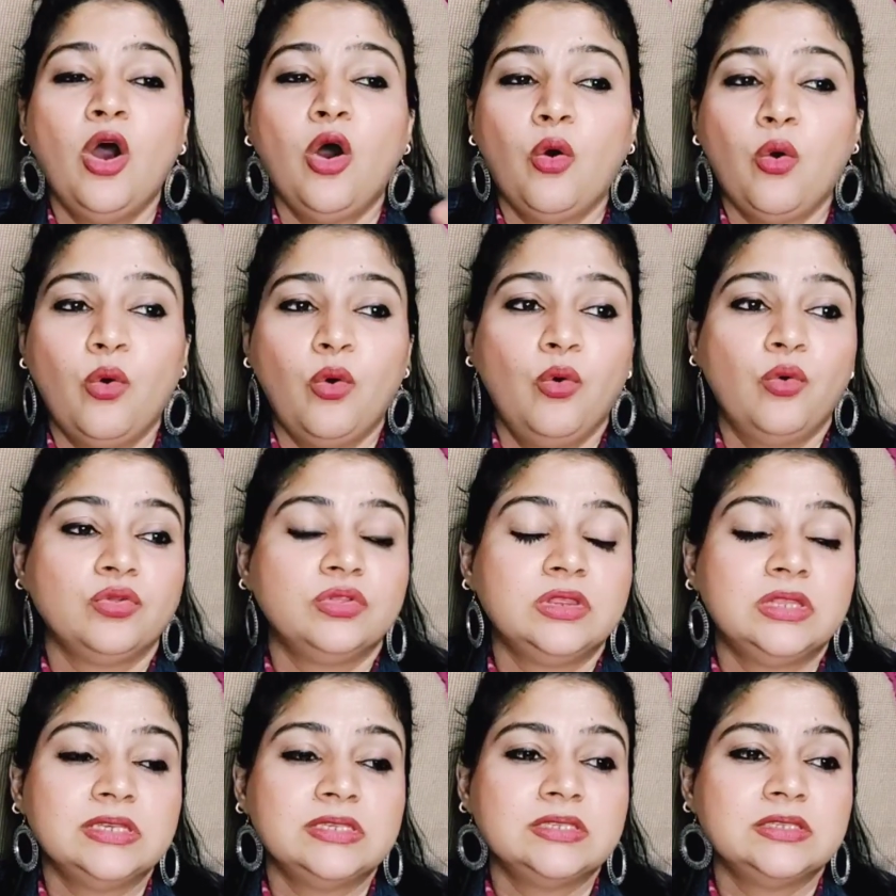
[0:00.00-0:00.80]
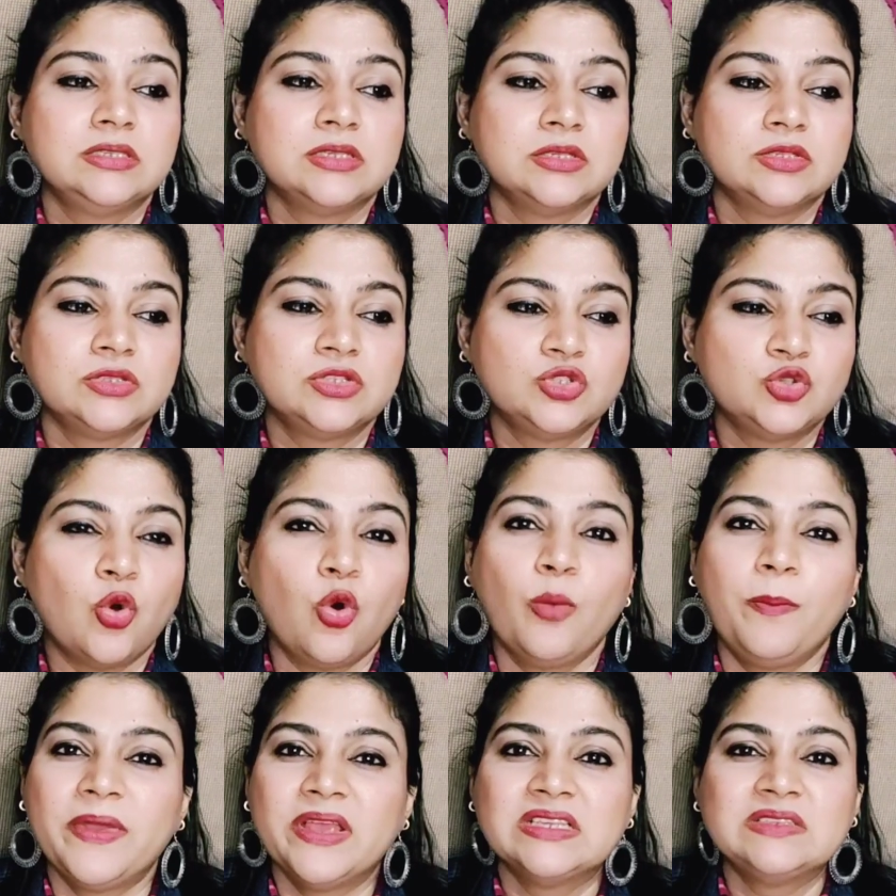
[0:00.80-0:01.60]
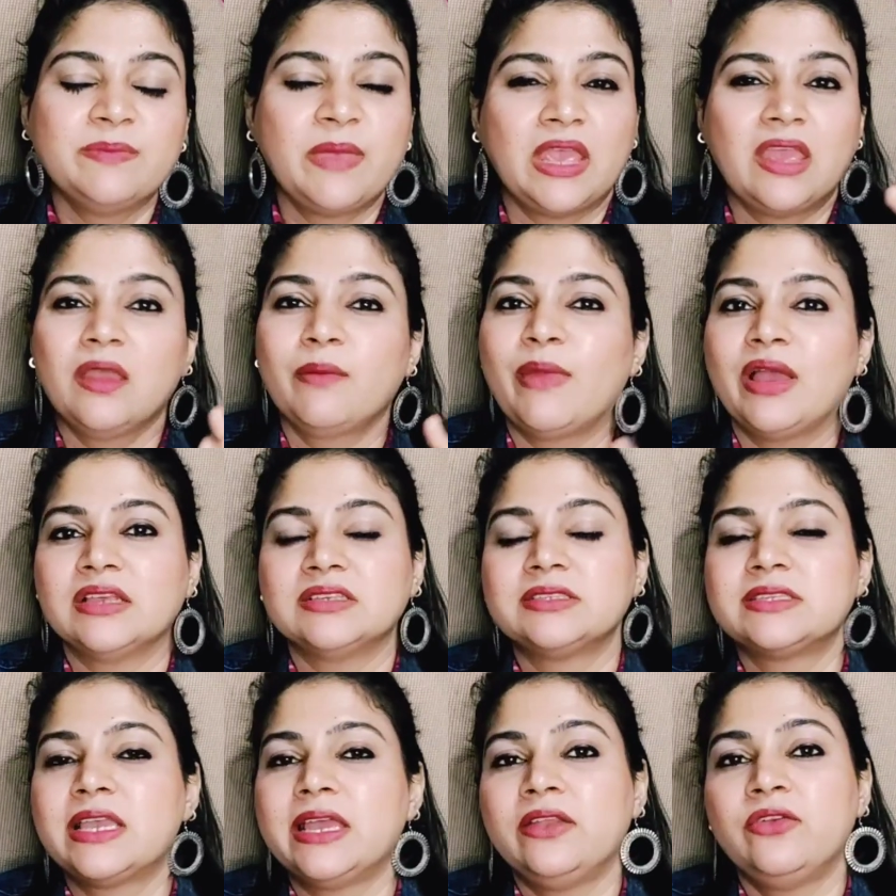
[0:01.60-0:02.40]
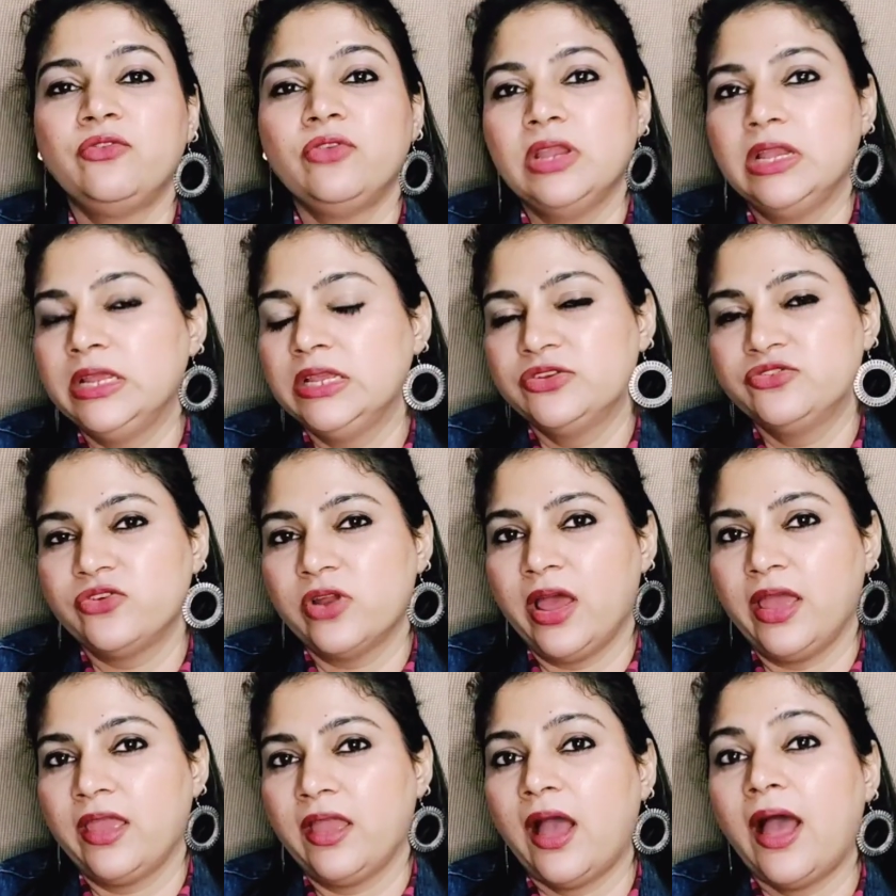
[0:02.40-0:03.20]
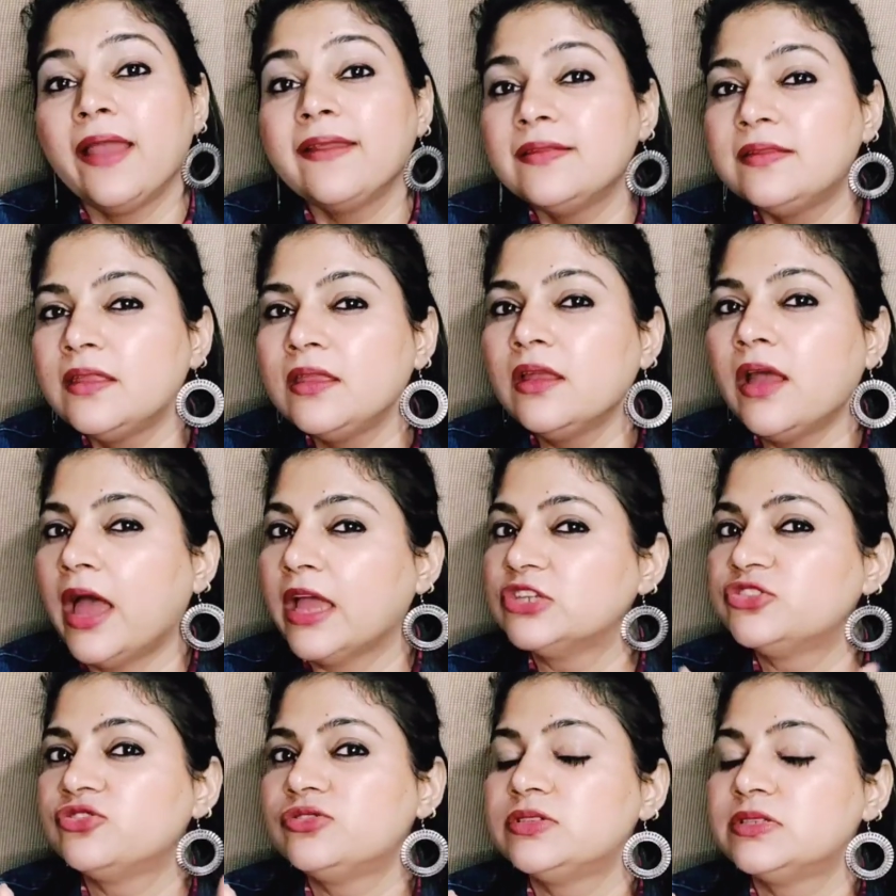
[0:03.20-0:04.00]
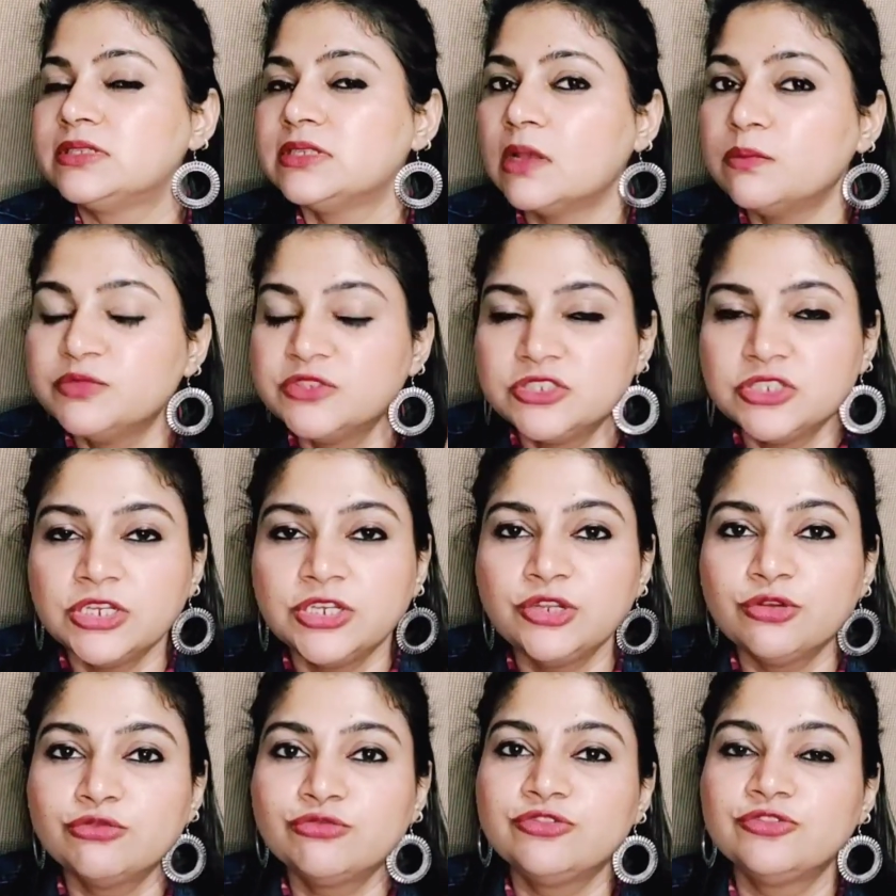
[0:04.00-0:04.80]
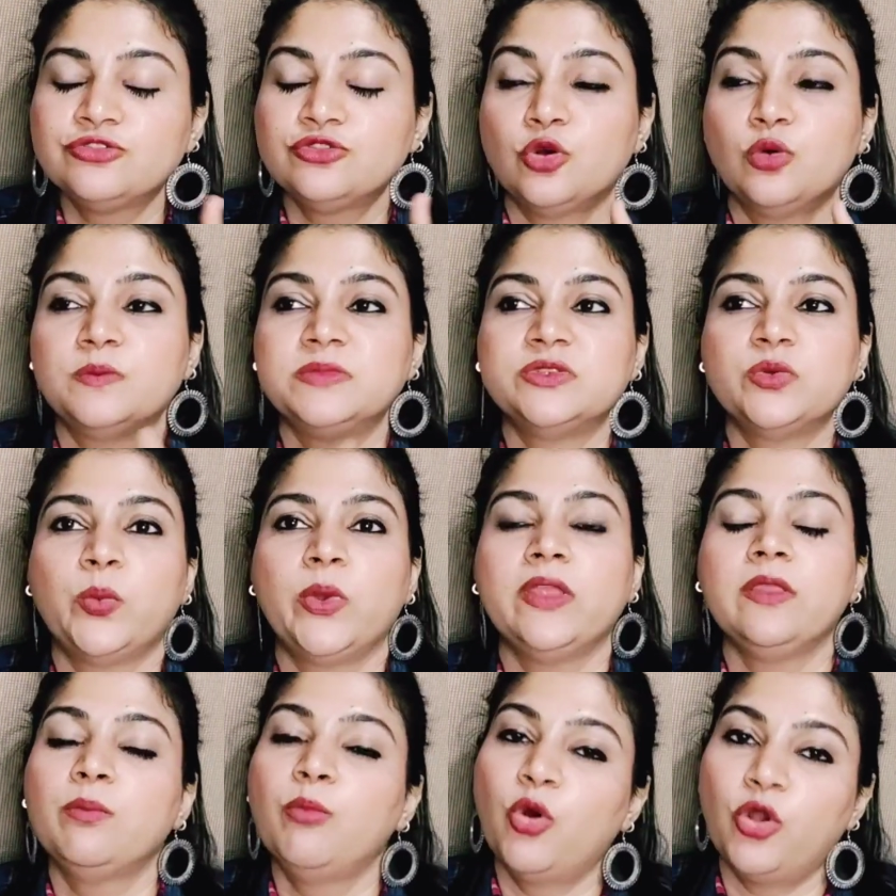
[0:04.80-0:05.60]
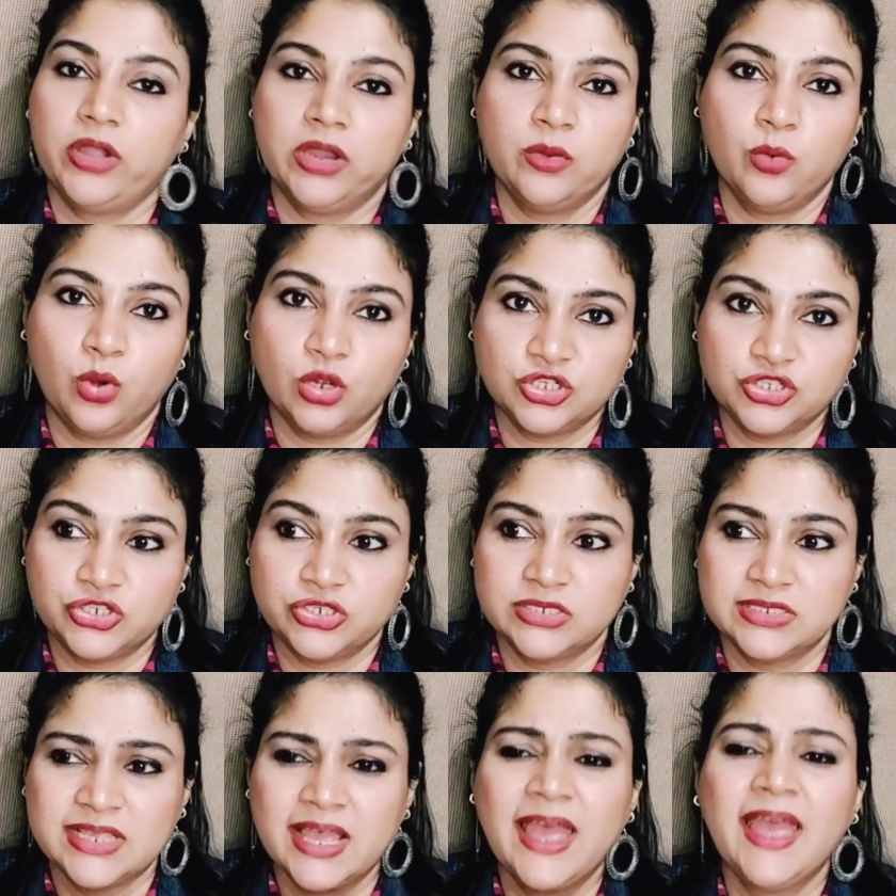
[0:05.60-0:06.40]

Oh, this soap is making my skin really dry. I think I should substitute soaps with body washes.